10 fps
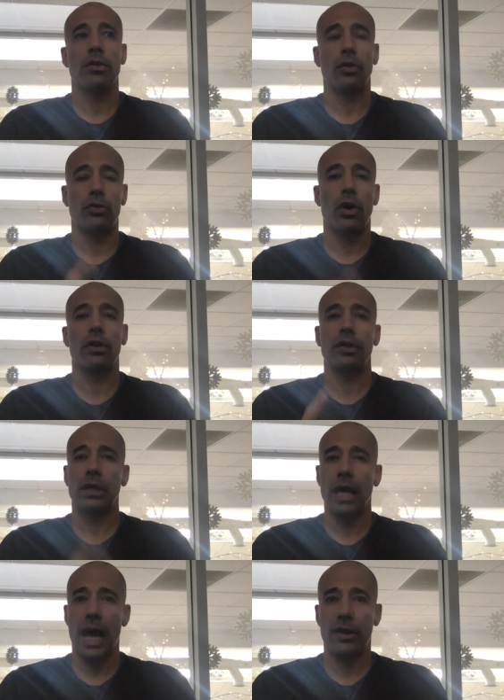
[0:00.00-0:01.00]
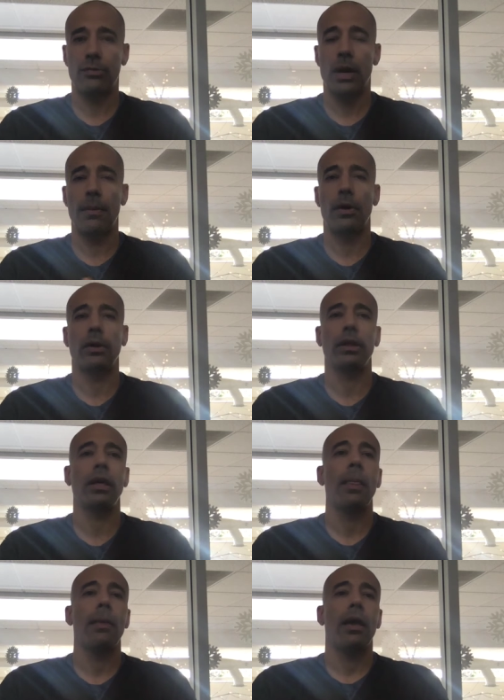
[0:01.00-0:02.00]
so dogs and cats primarily.